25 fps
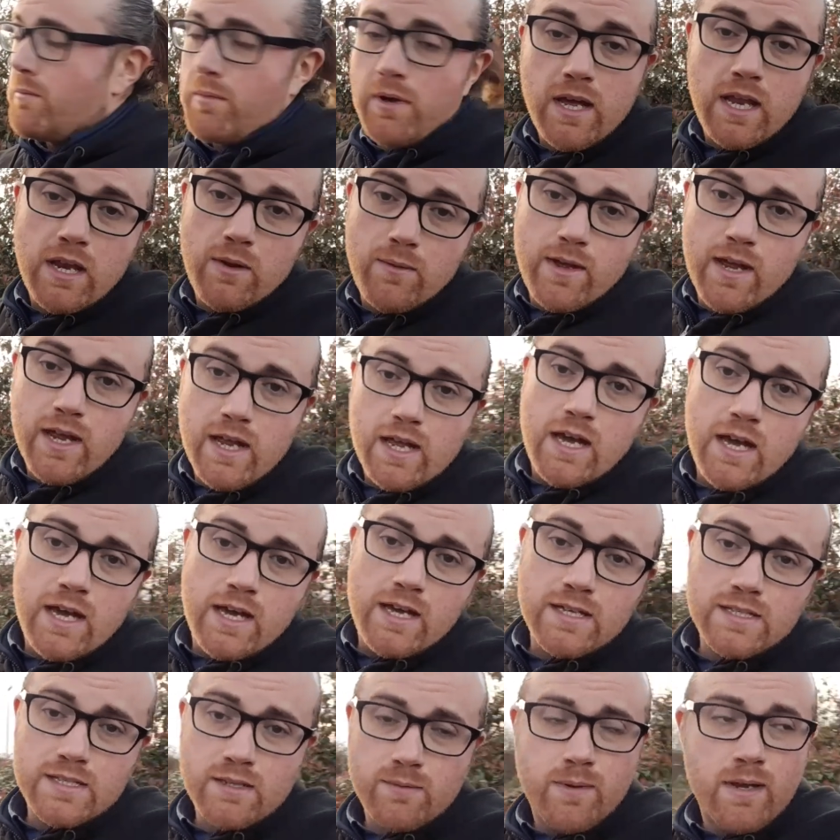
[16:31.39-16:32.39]
But anyway,
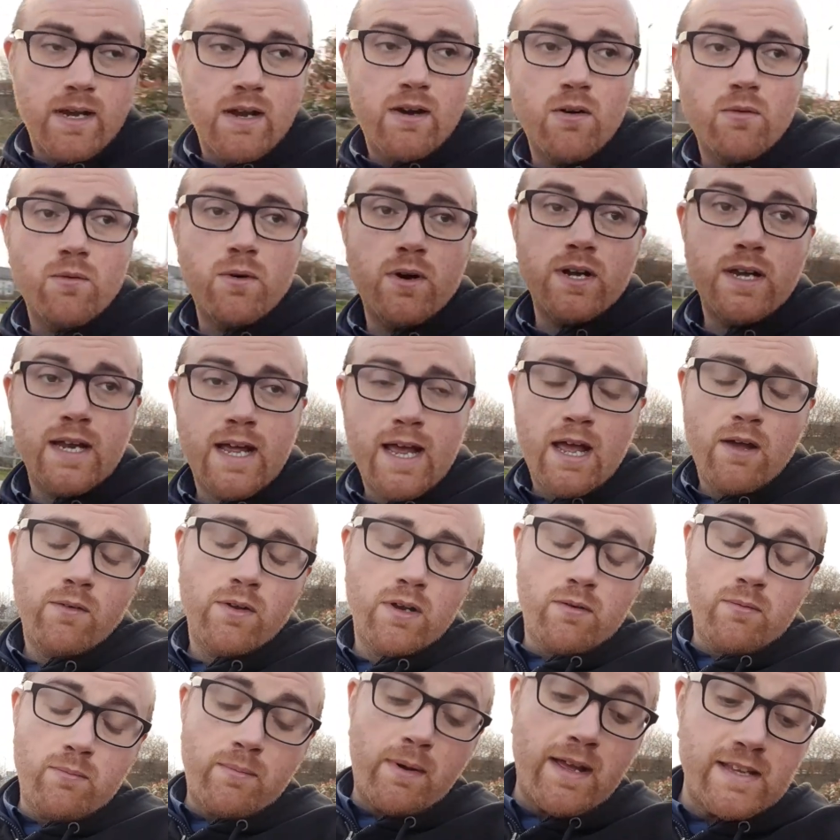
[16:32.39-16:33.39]
guys, I'm here at work now
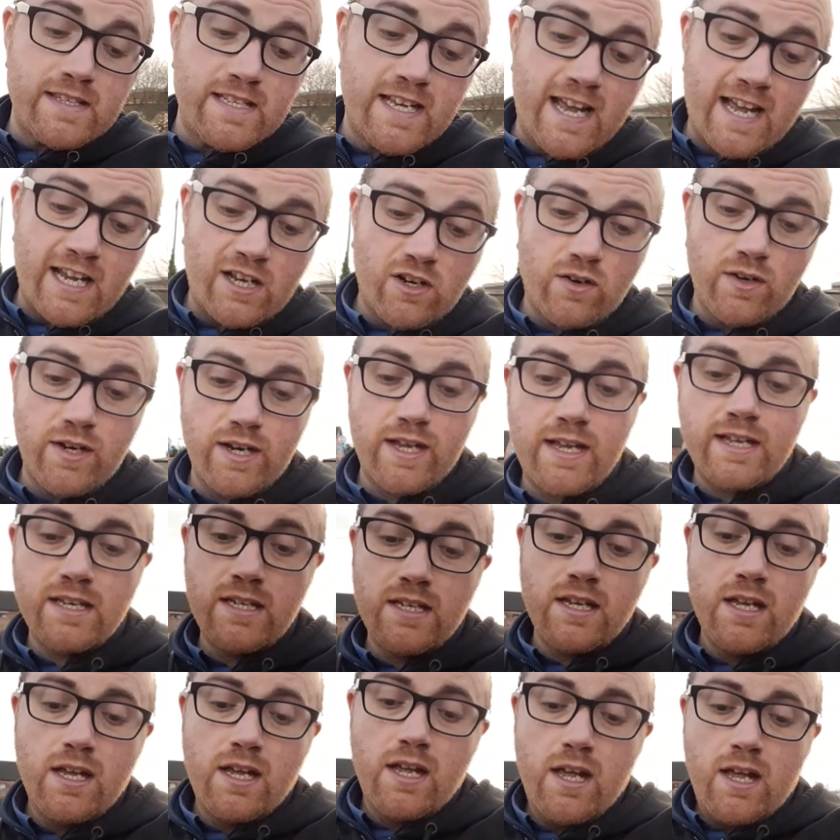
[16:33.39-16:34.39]
and I'm about to head on in
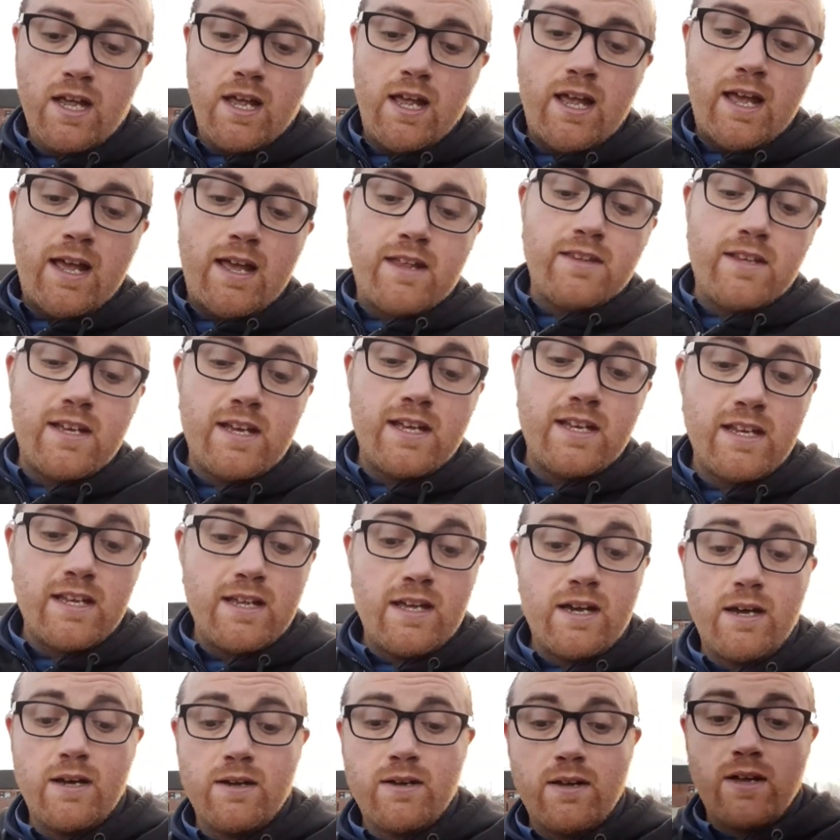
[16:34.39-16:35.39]
and
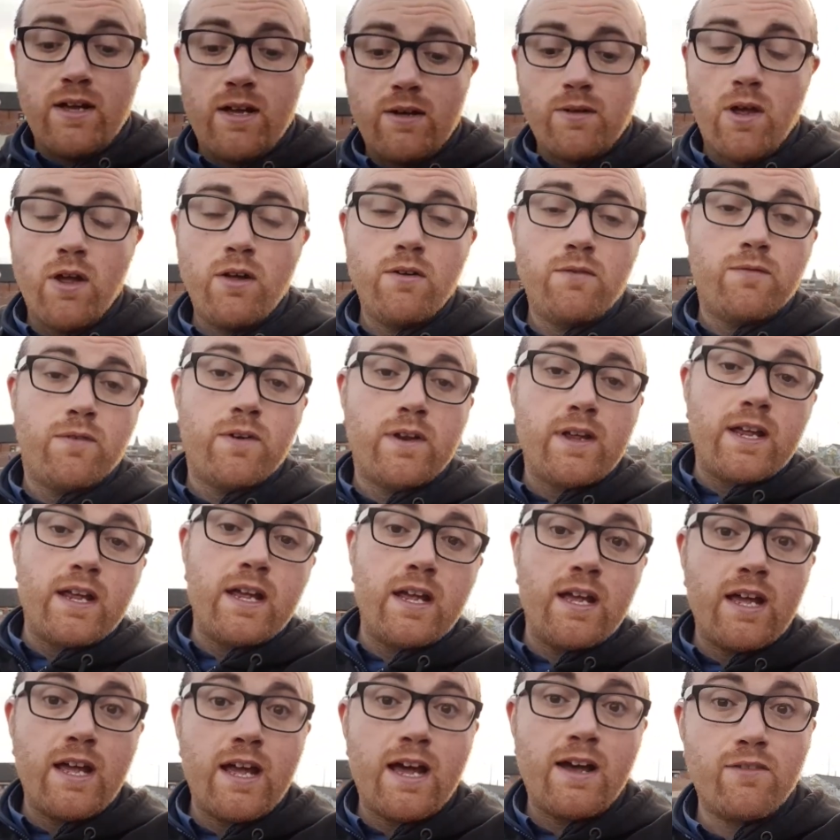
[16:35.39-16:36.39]
then hopefully
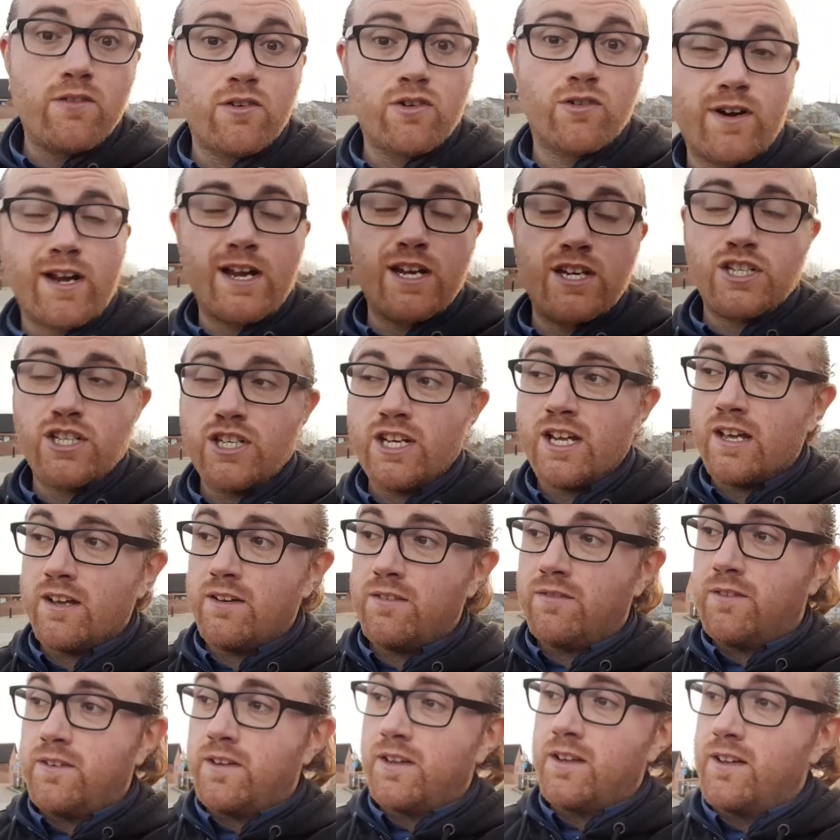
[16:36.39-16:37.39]
have a great
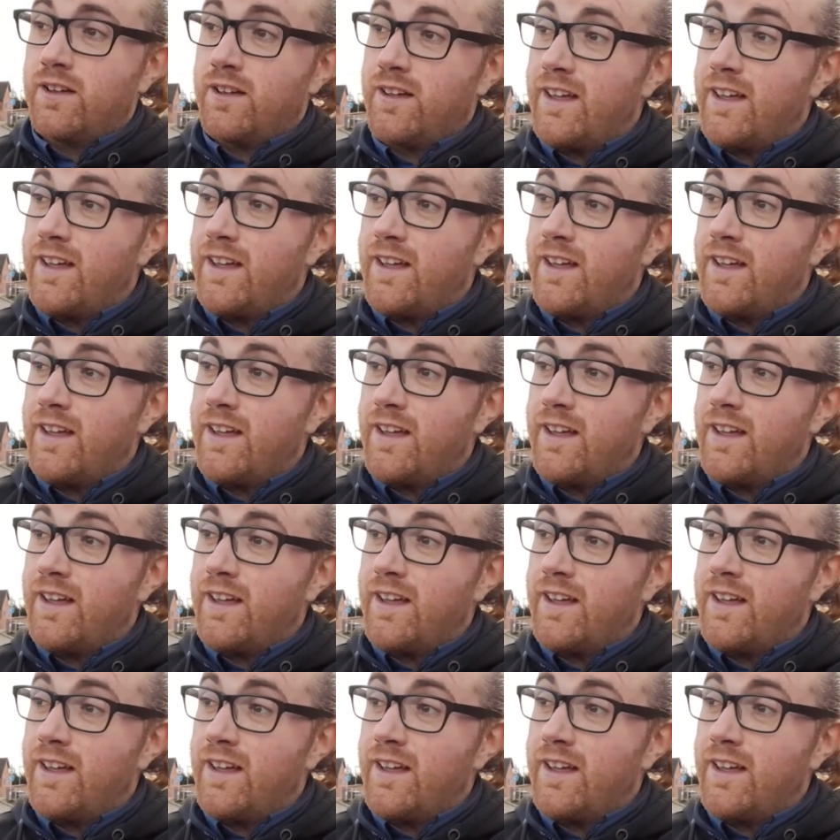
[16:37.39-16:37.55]
shift.